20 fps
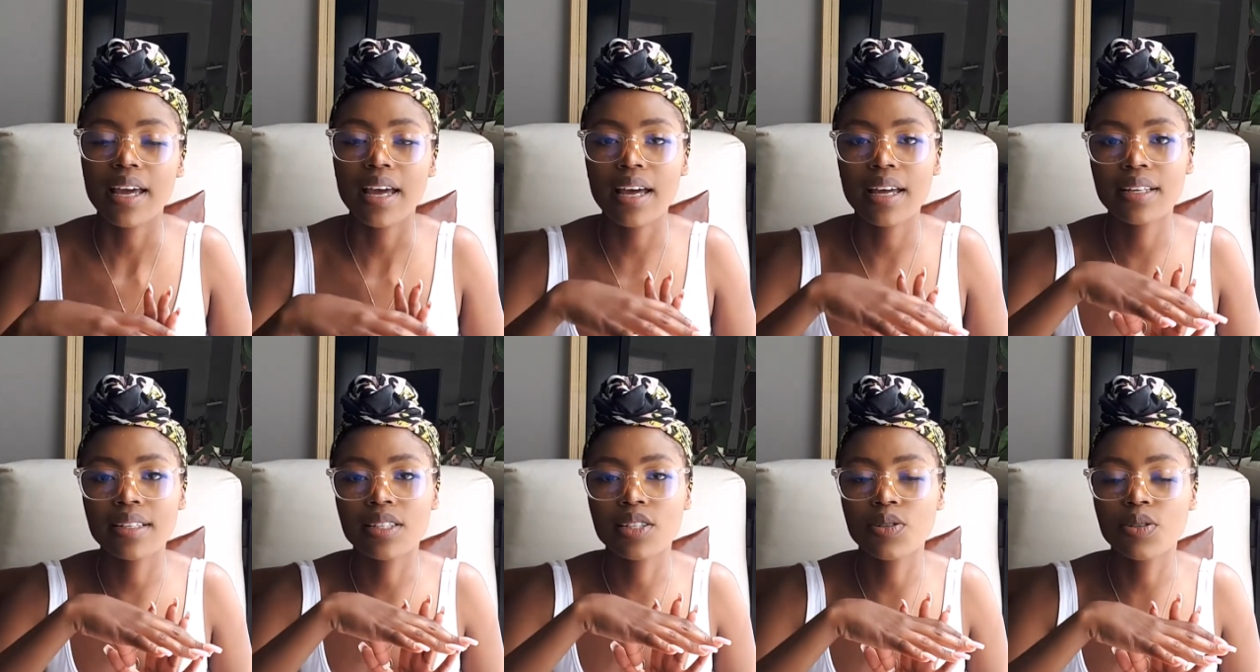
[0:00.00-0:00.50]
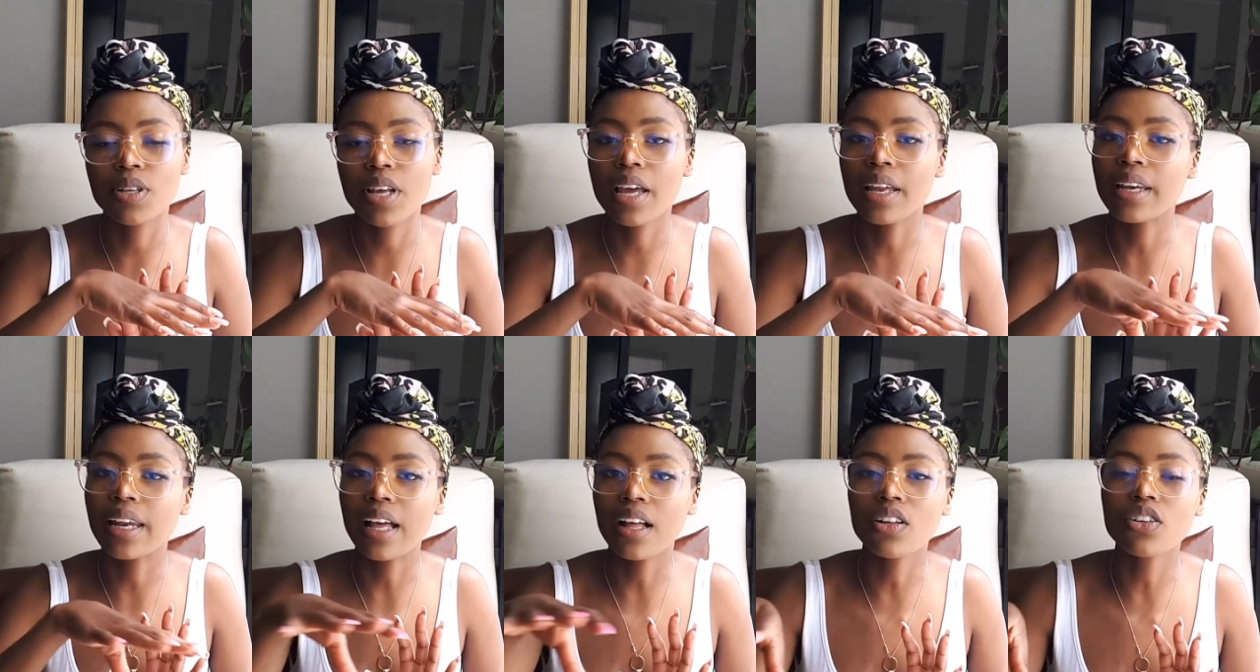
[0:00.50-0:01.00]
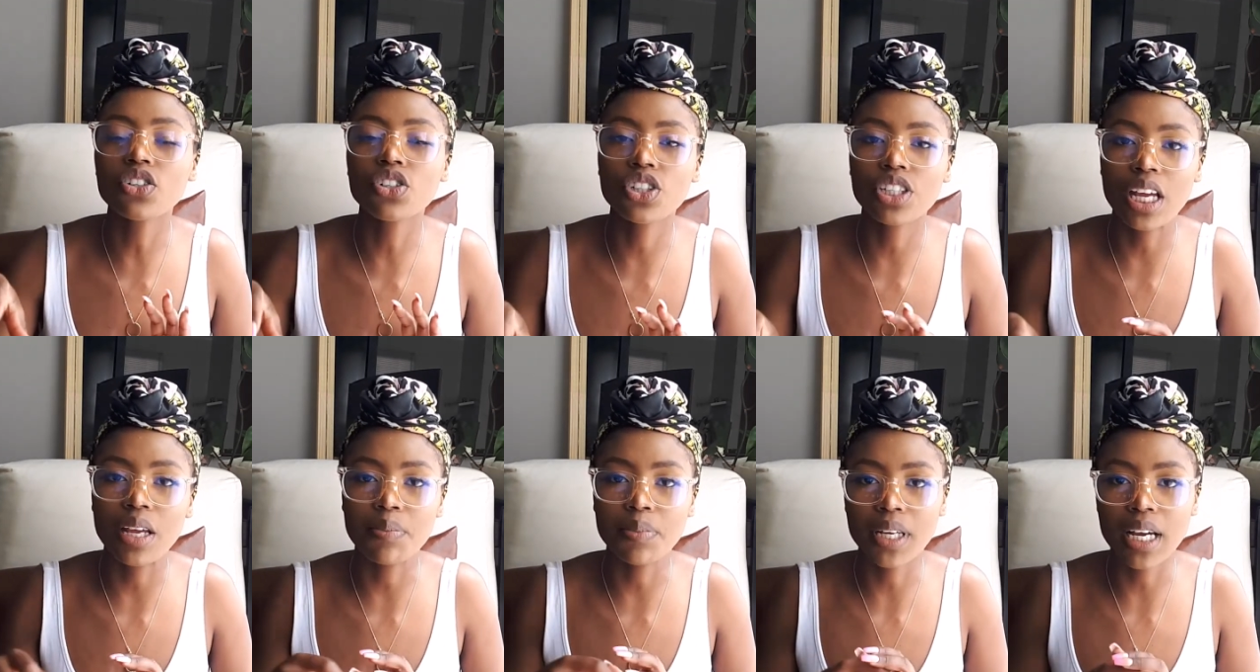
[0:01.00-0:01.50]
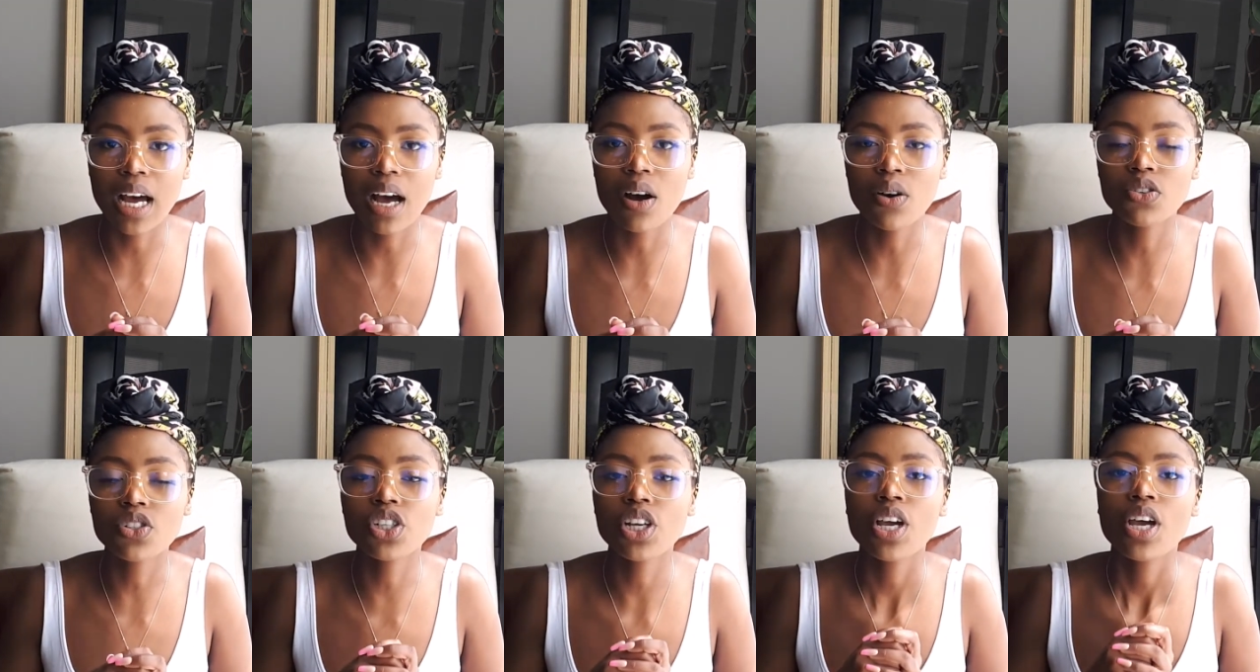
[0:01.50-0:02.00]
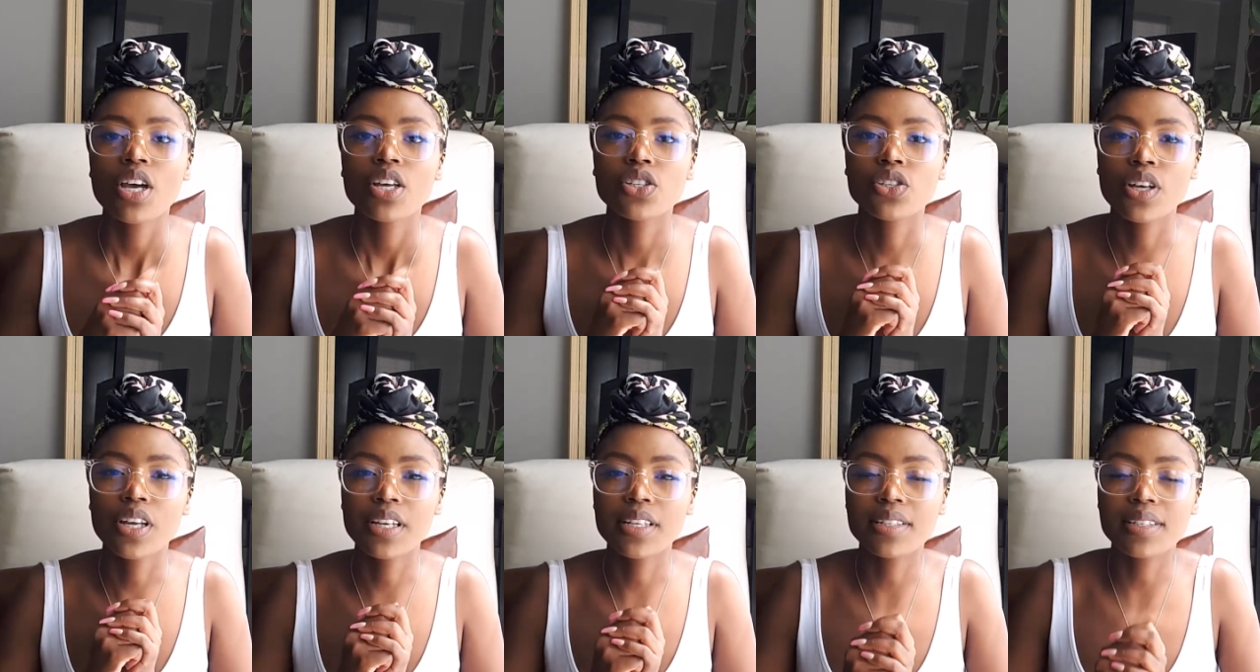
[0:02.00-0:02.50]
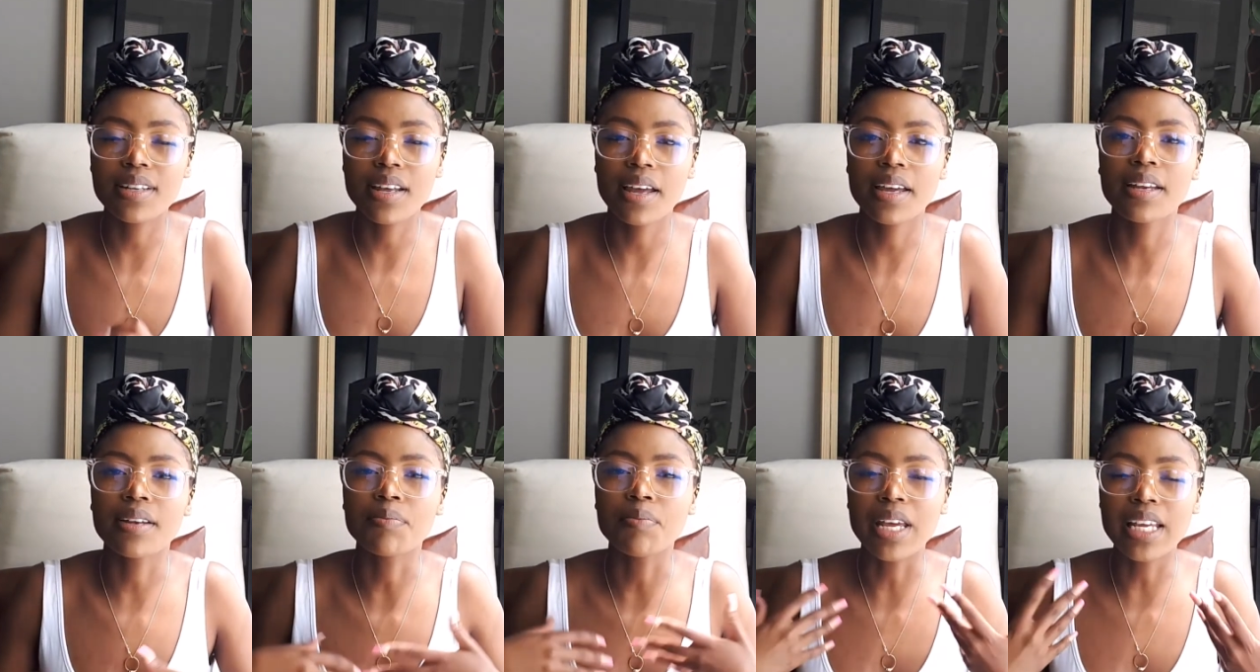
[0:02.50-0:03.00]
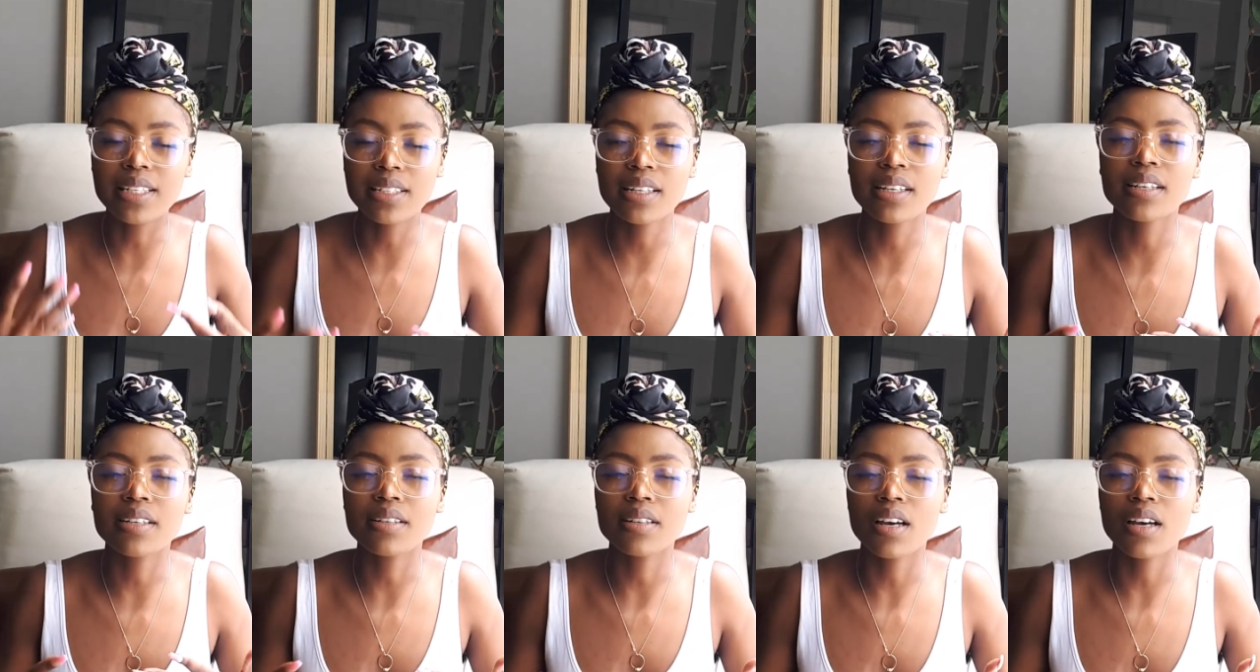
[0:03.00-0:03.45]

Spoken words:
it's an L-shaped couch, so it makes it